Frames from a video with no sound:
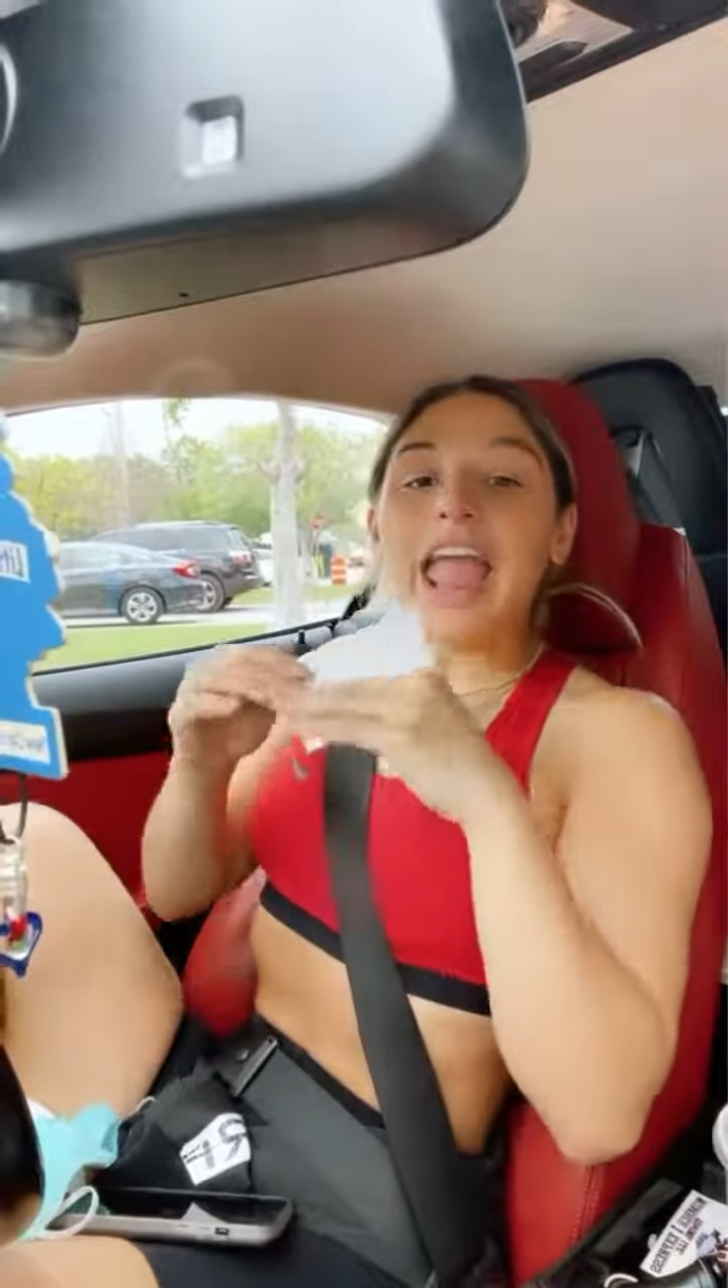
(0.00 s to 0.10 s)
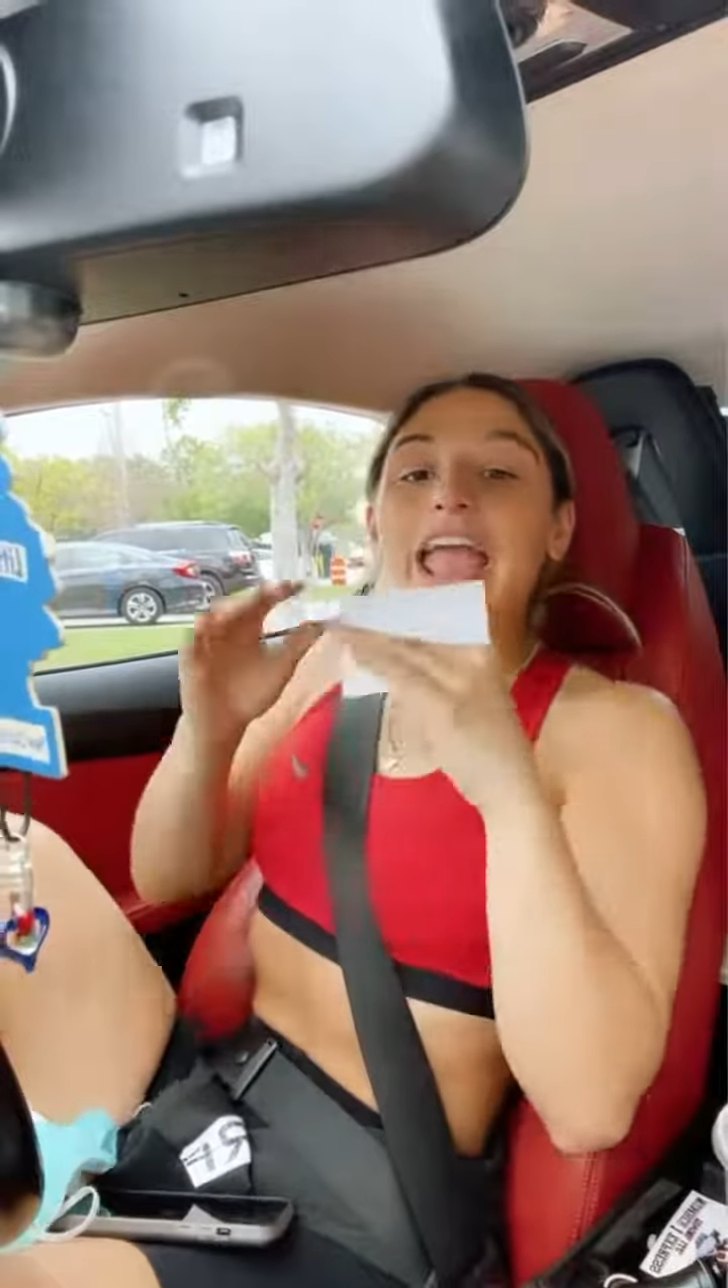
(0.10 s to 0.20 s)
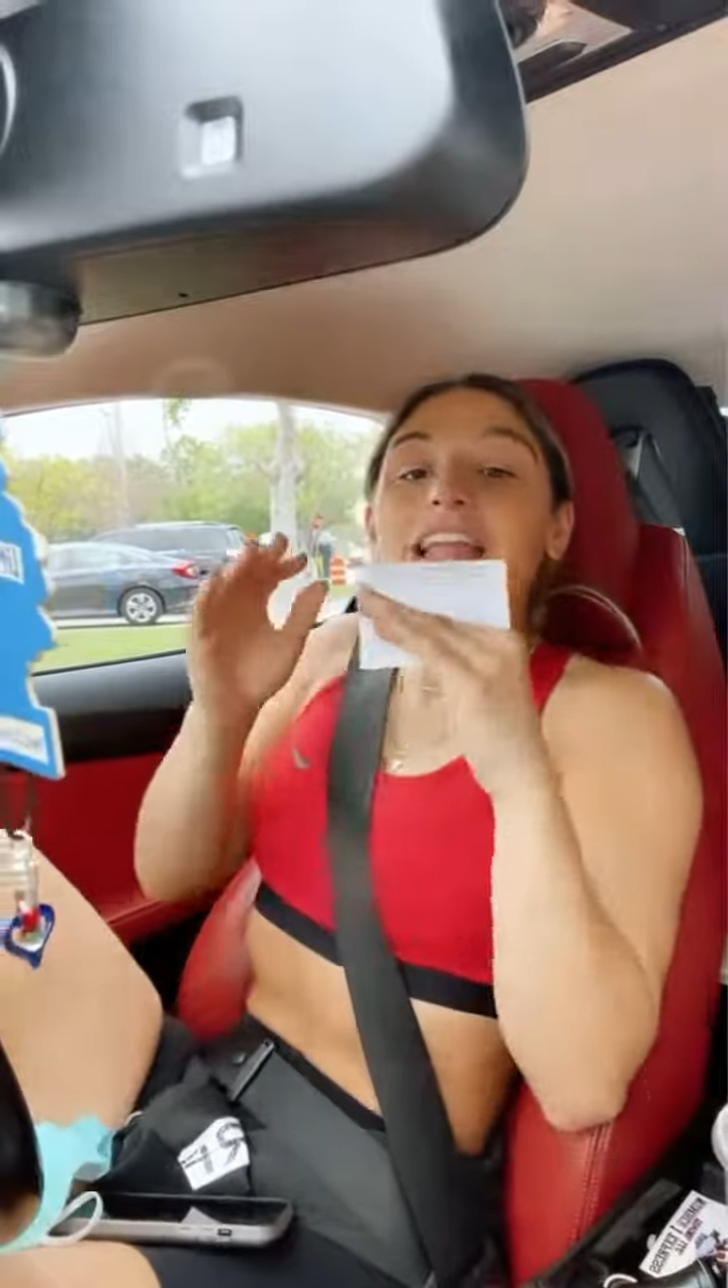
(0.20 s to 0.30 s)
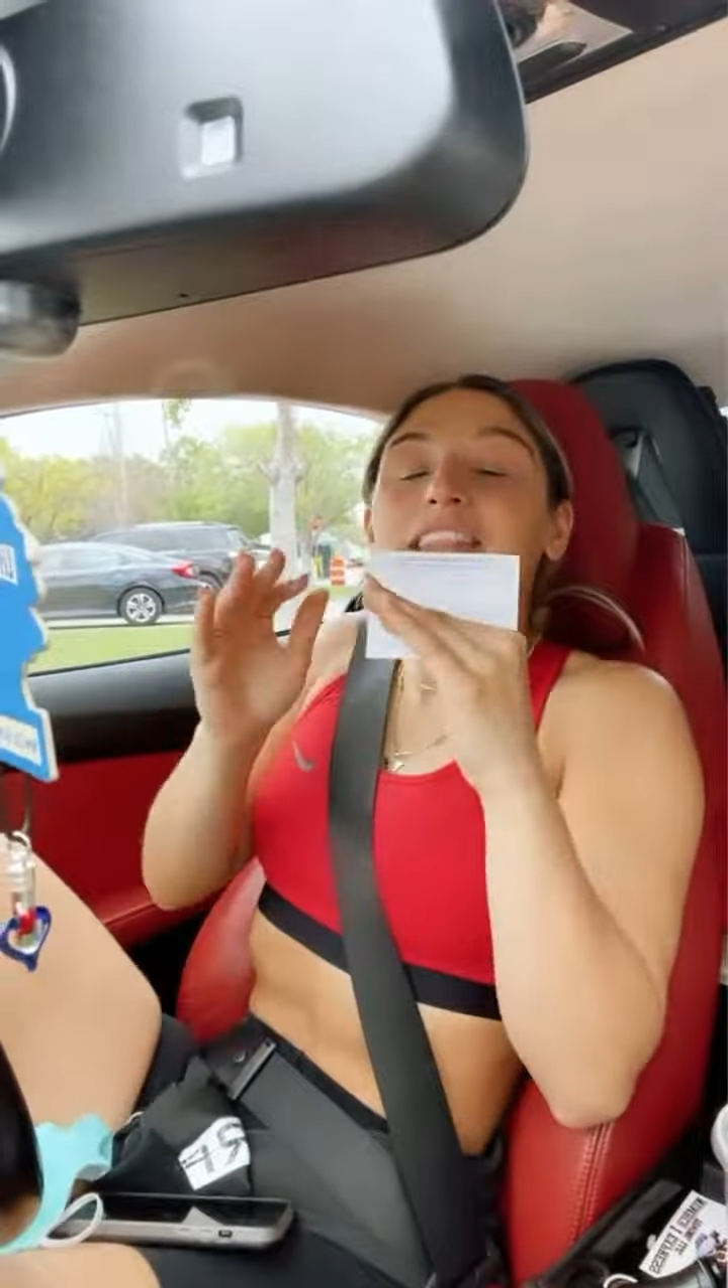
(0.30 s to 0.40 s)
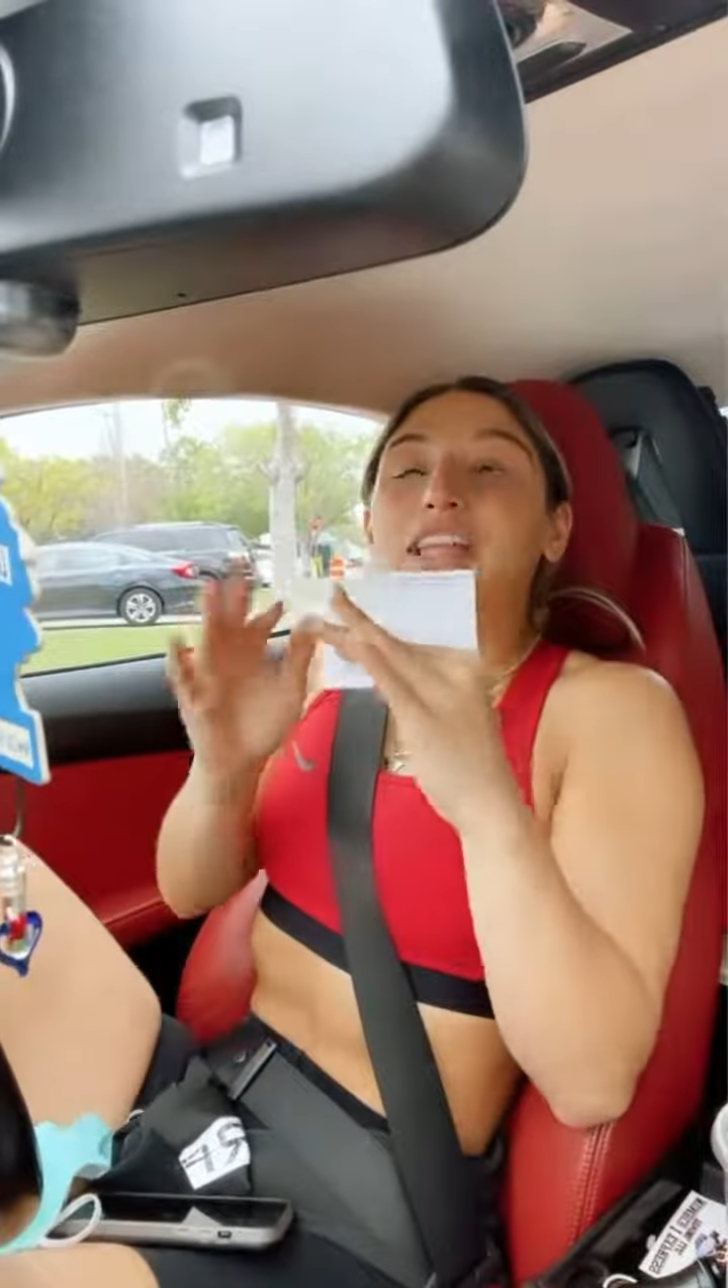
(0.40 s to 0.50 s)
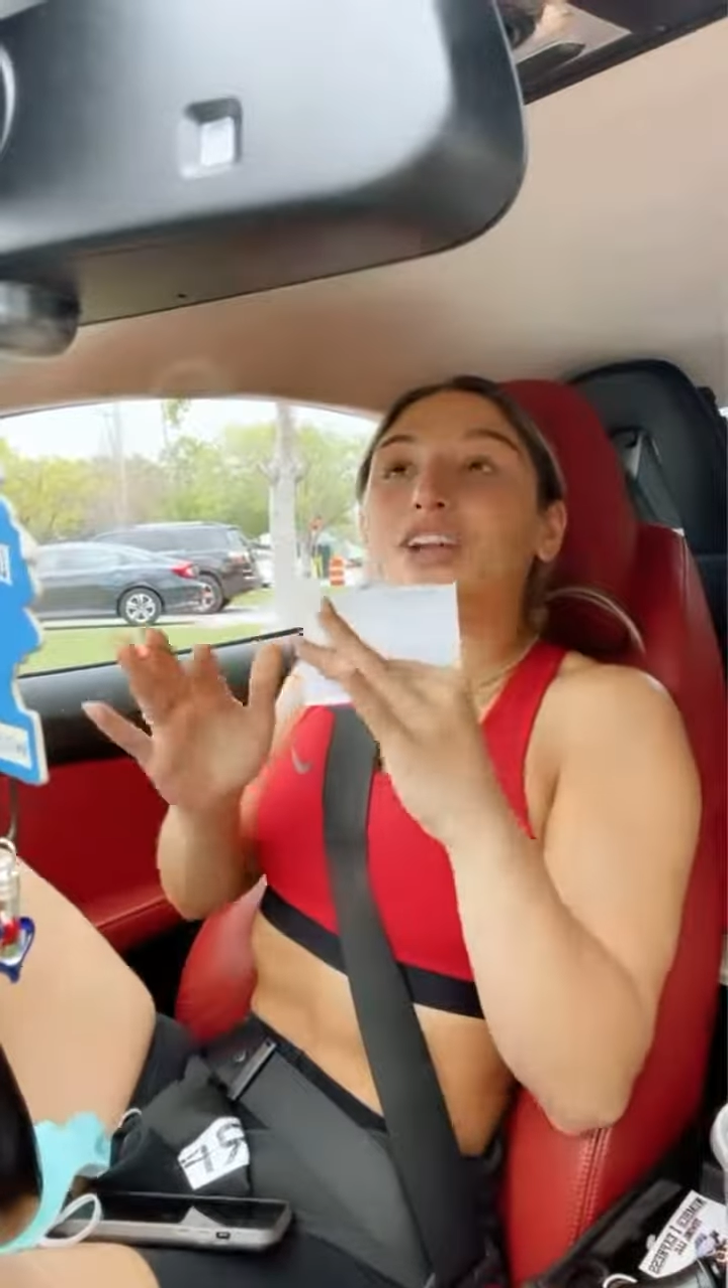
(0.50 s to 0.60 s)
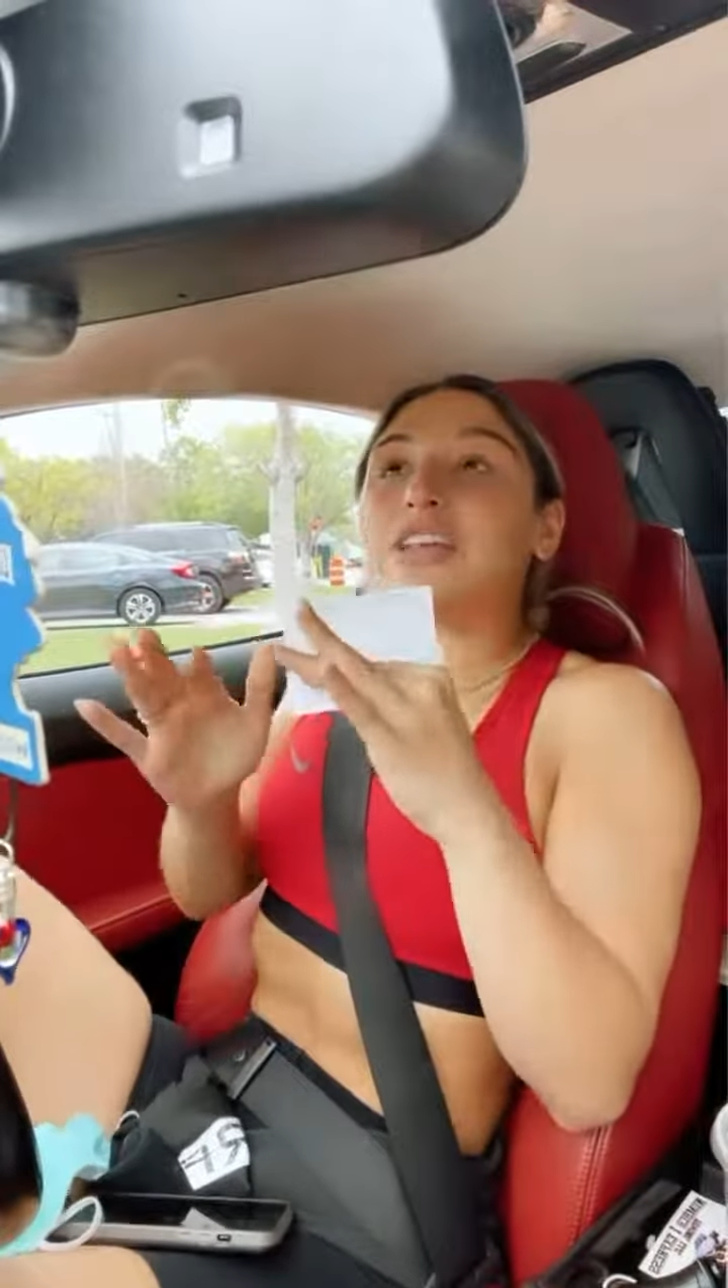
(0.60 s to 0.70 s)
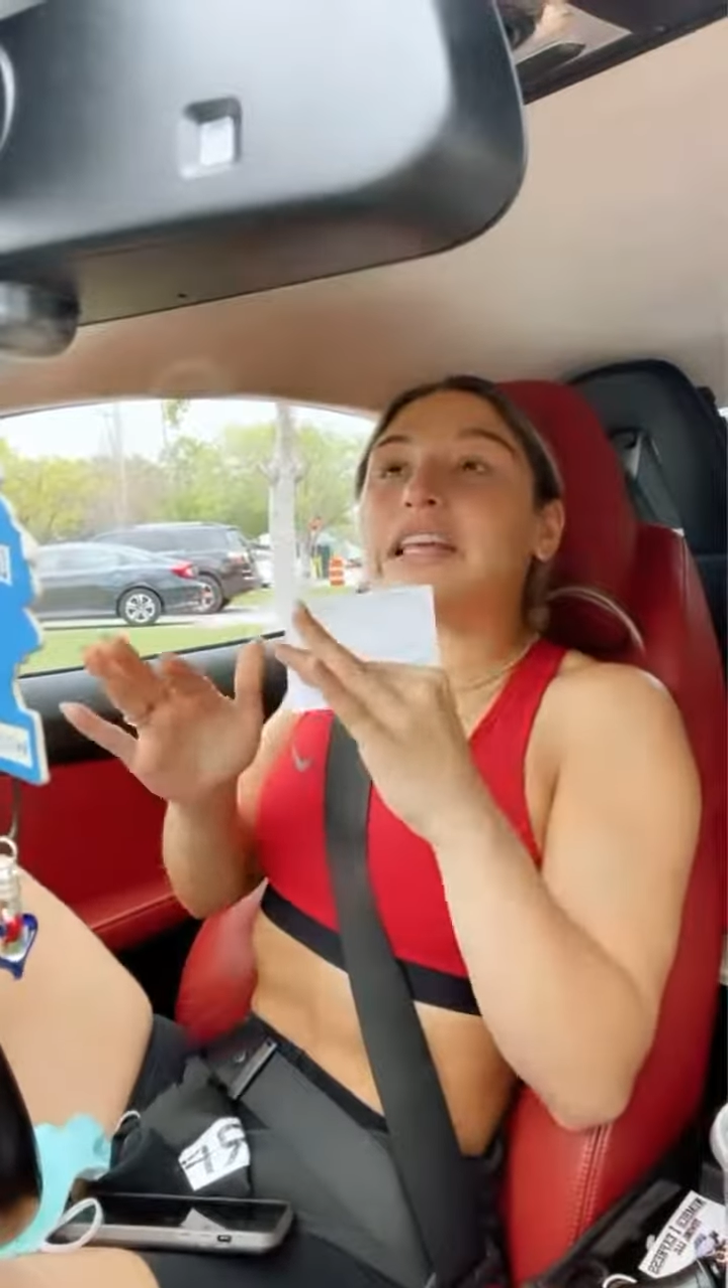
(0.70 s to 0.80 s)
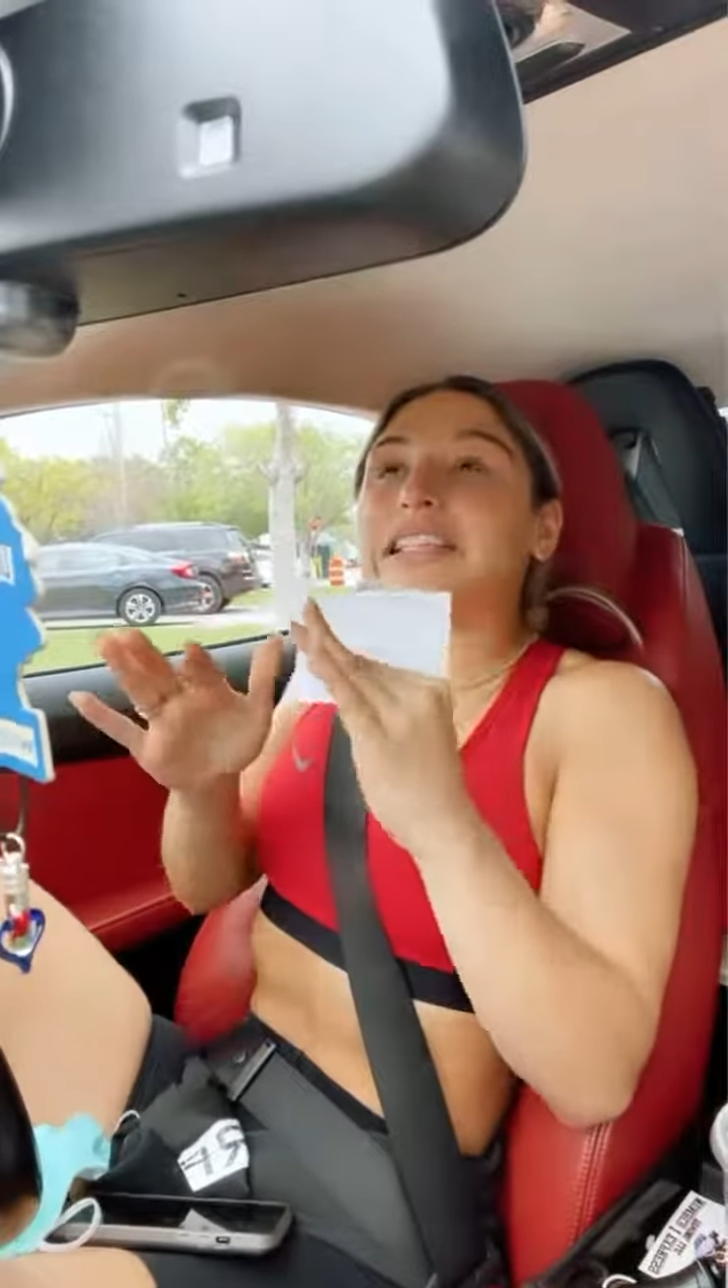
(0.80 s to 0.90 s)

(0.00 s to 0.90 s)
It literally